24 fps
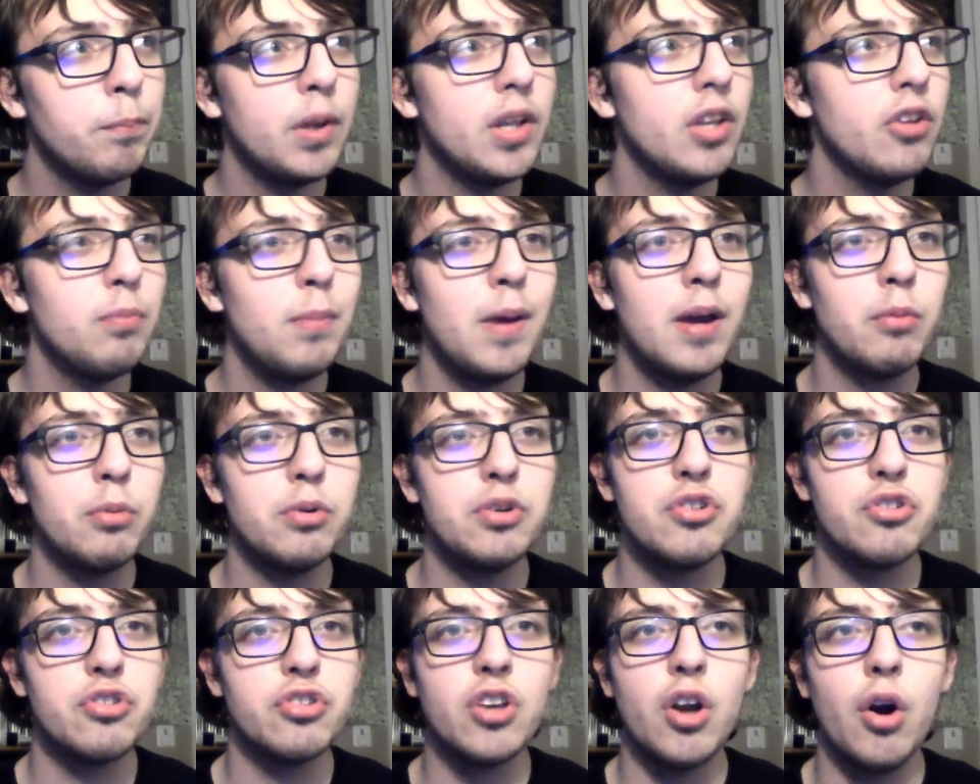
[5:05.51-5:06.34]
but this band
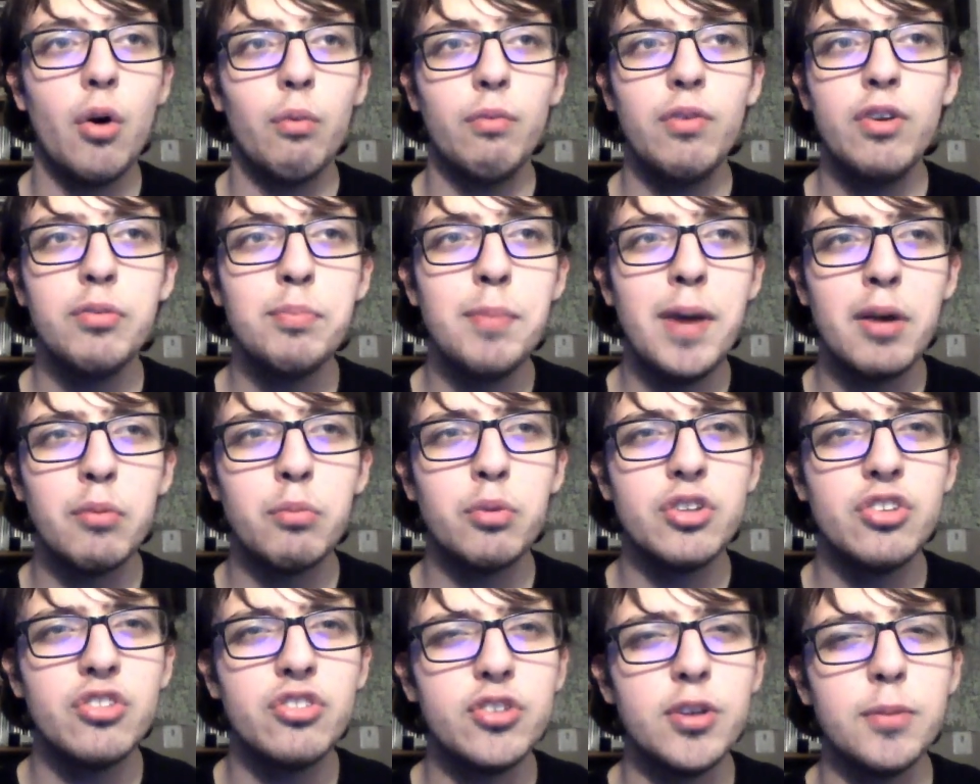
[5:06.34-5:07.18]

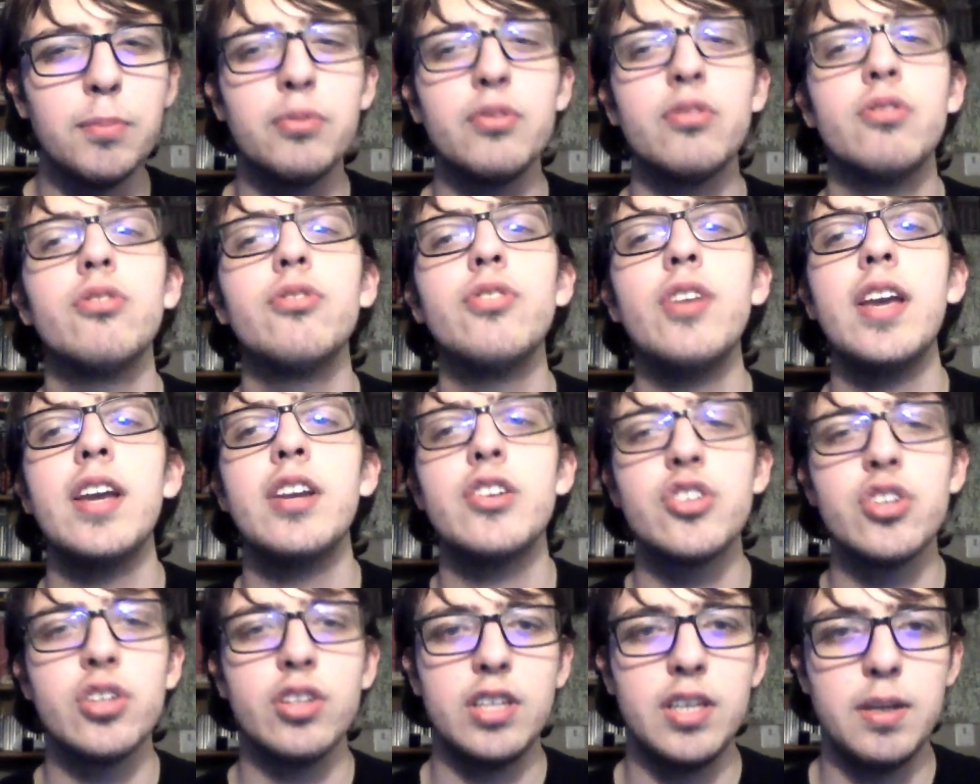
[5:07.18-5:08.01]
would
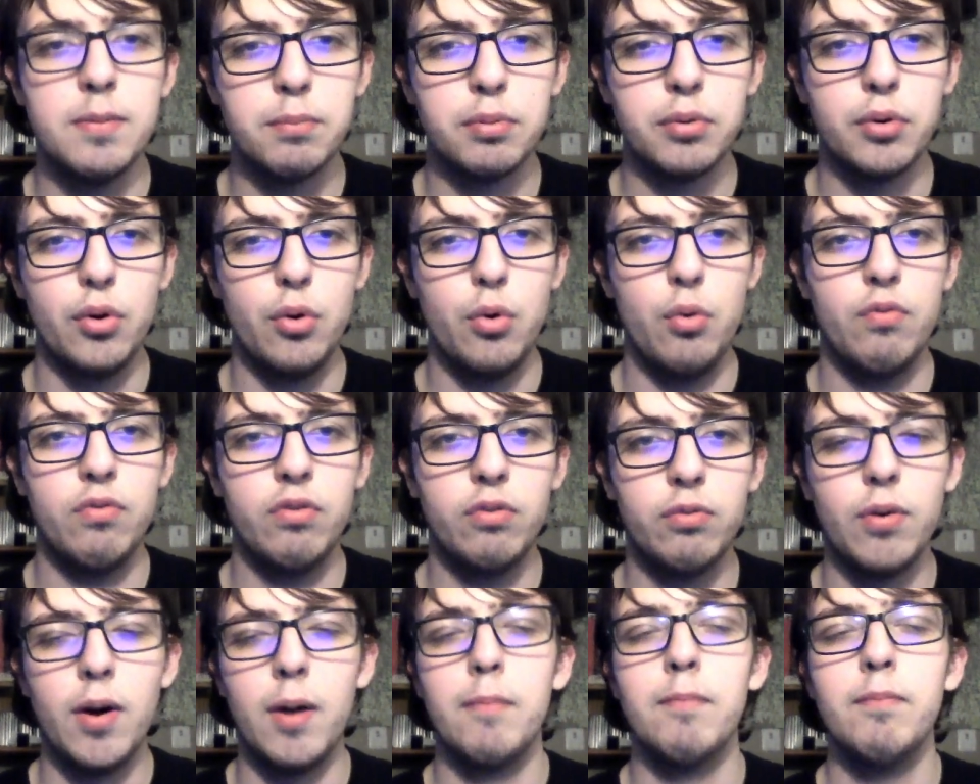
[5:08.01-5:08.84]
substantially
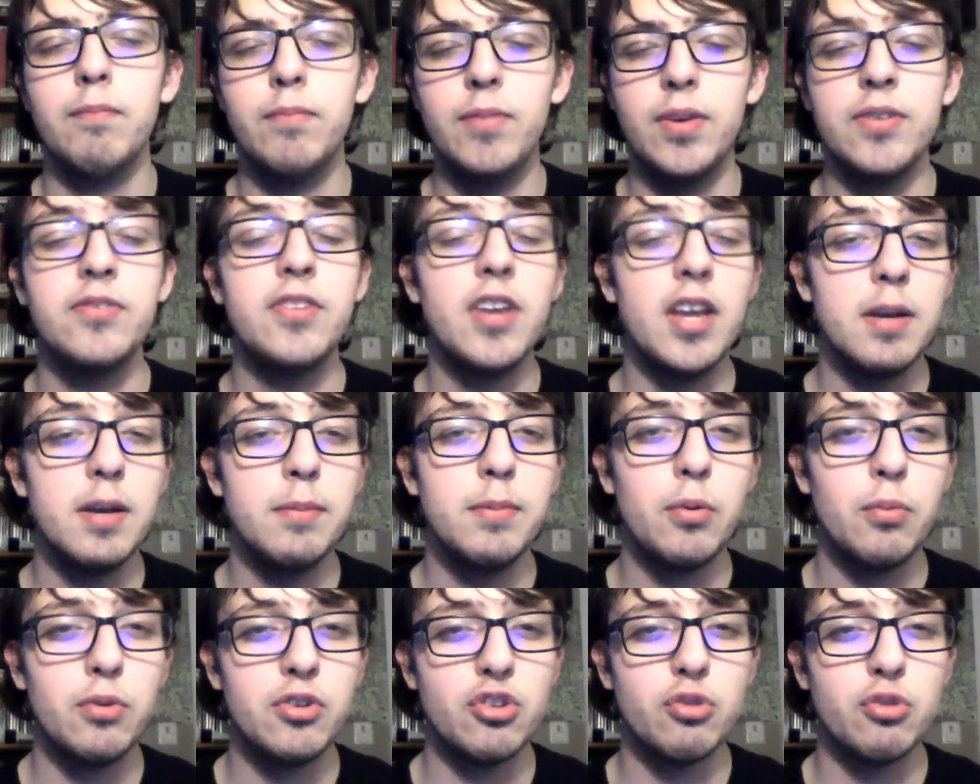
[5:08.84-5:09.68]
improve from this
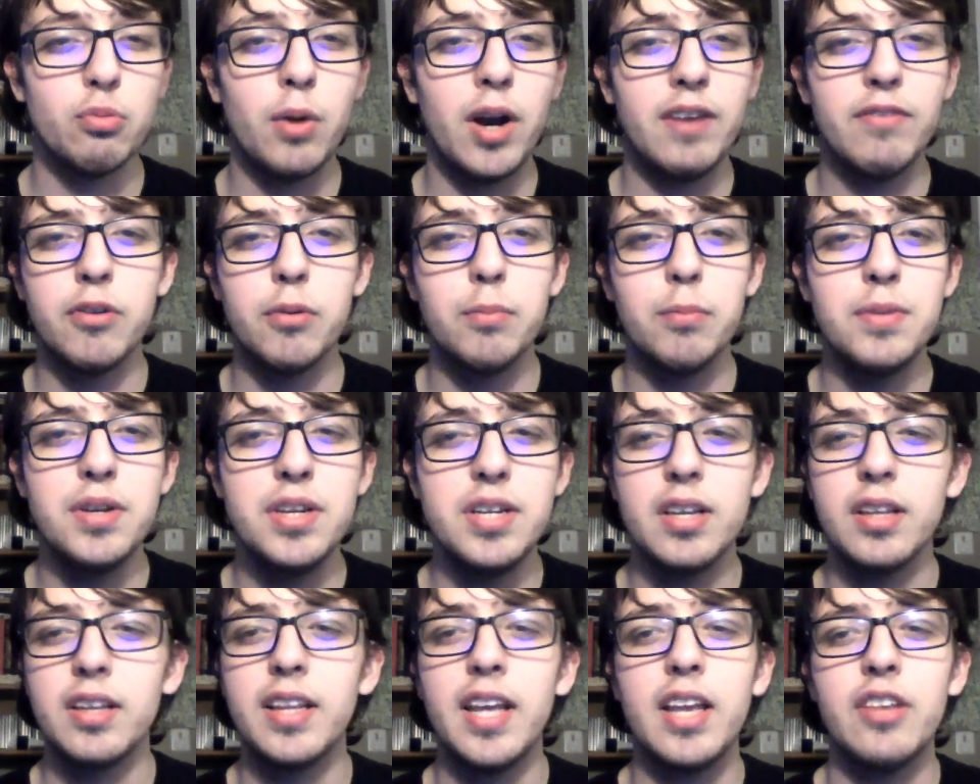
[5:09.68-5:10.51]
debut, which is why for
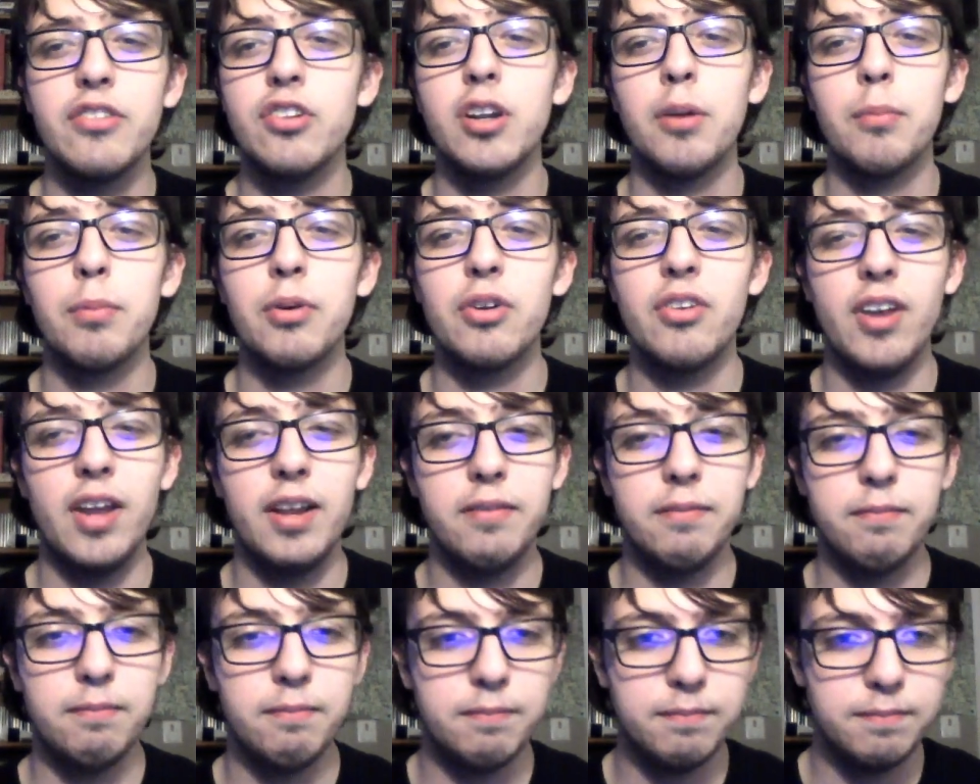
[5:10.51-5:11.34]
me it lands at number
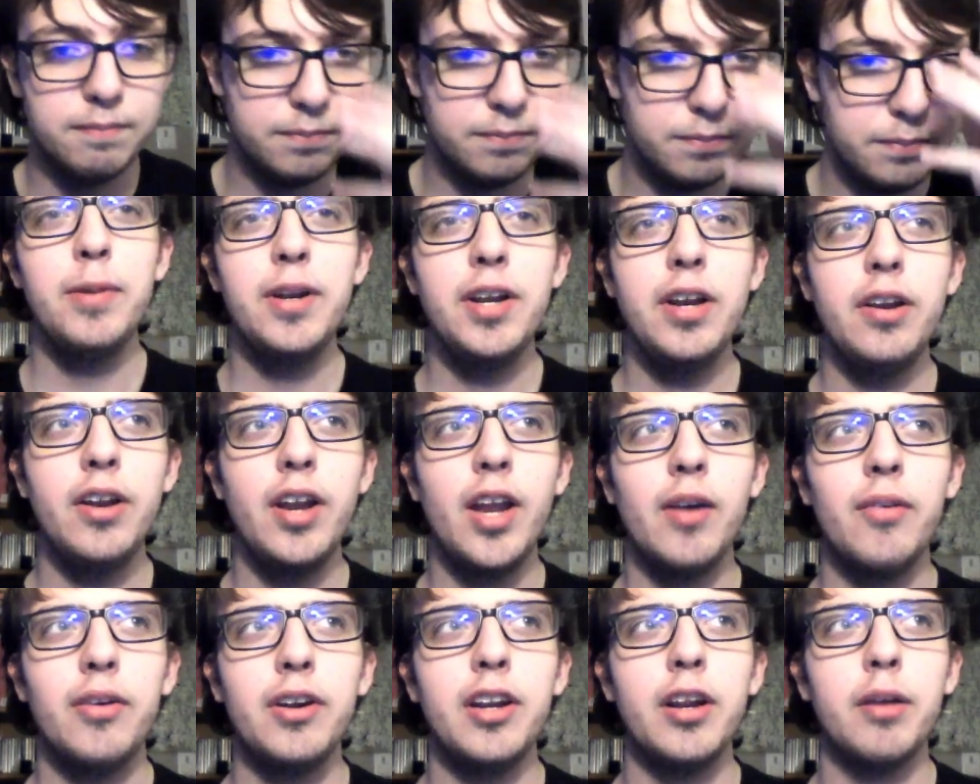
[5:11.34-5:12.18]
10. Coming in
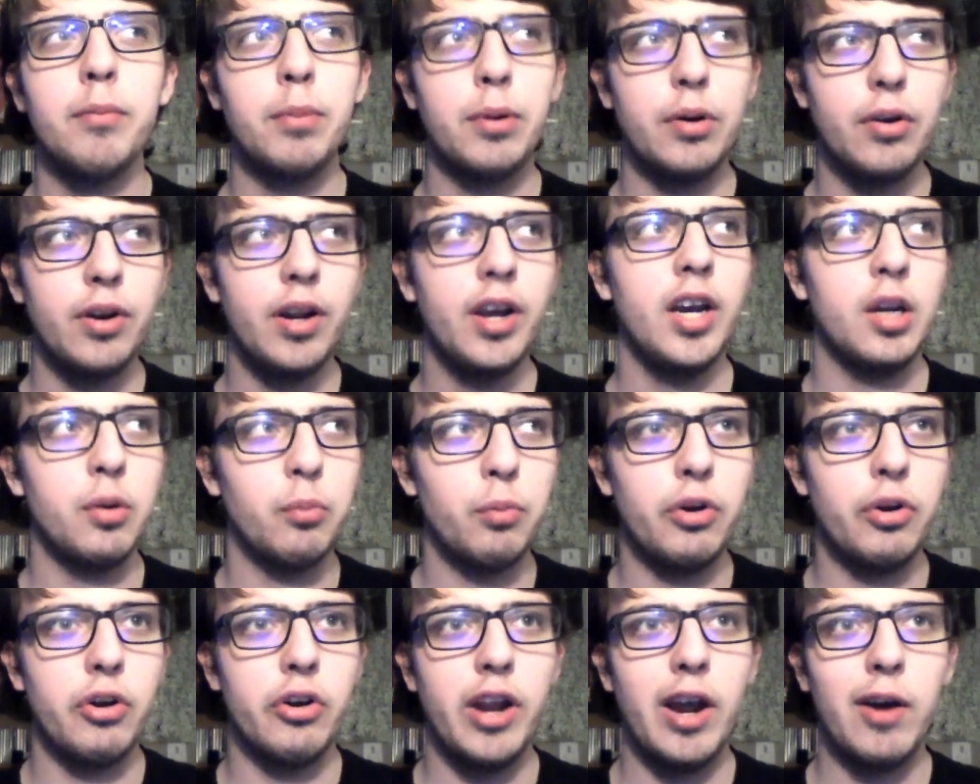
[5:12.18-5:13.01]
now at number
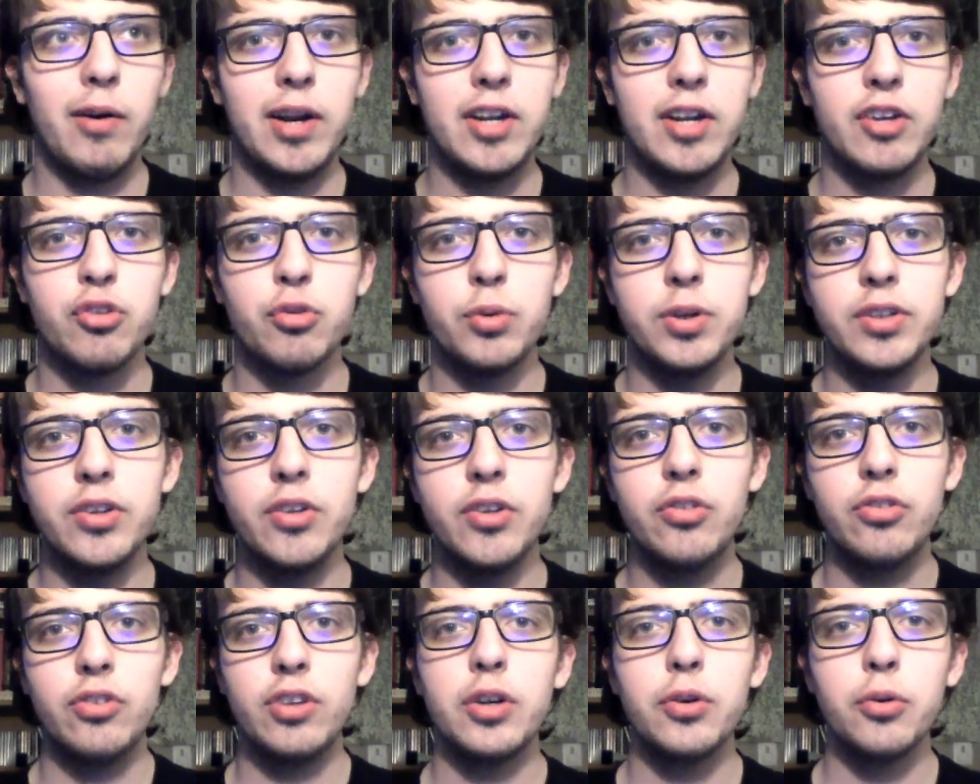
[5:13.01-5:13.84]
9, we are now entering
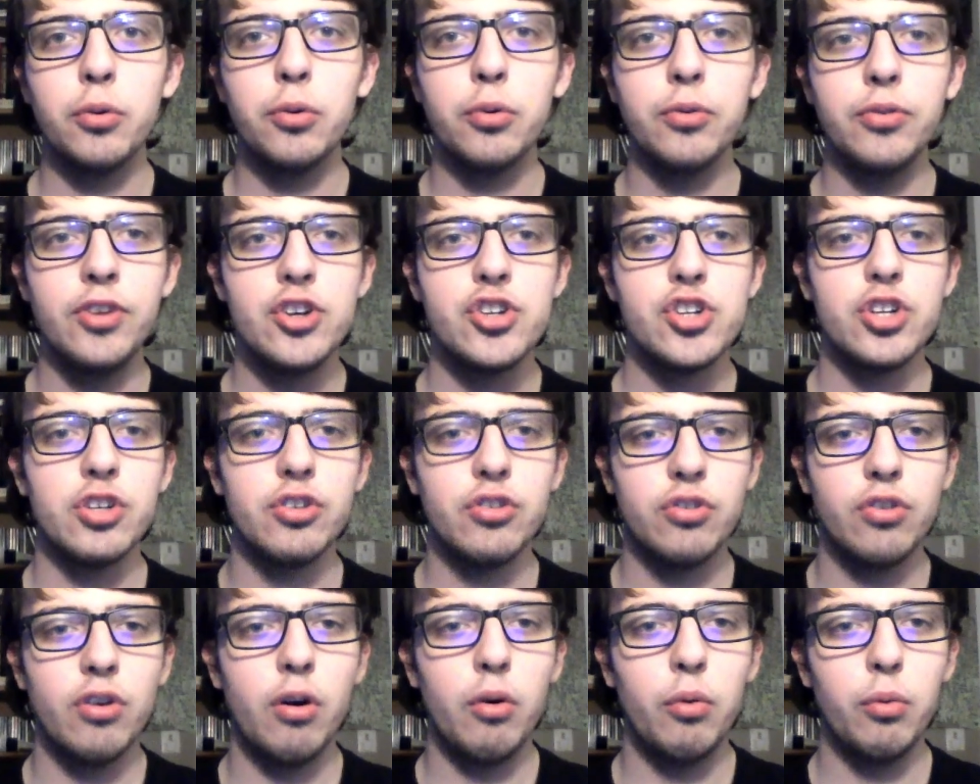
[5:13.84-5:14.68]
the
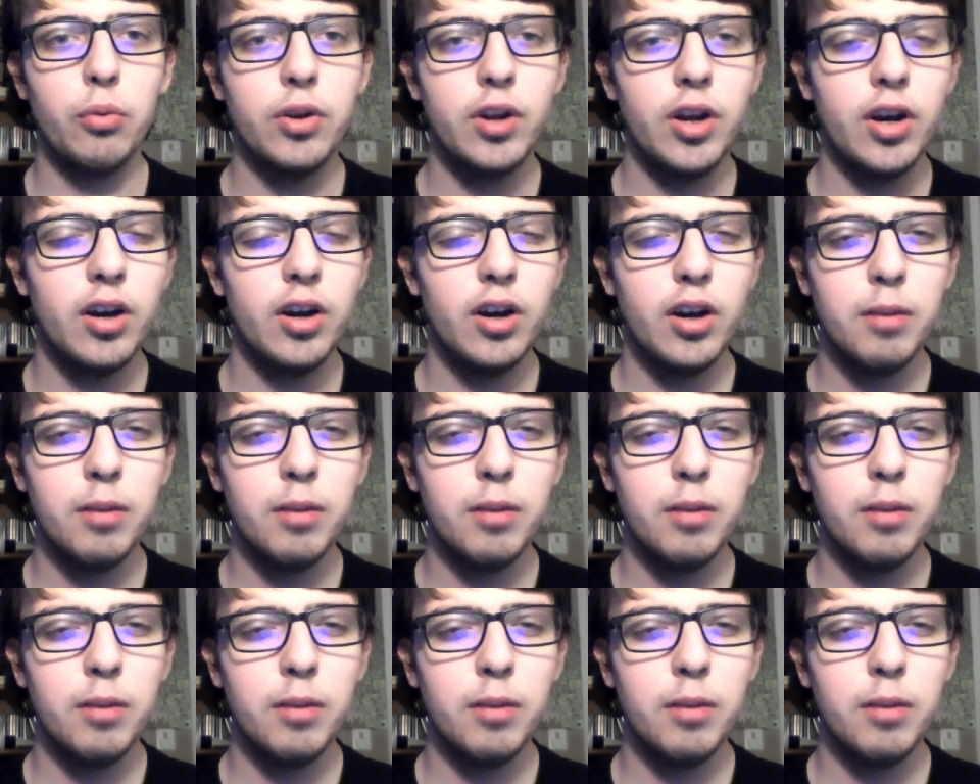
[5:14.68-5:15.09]
single-digit zone.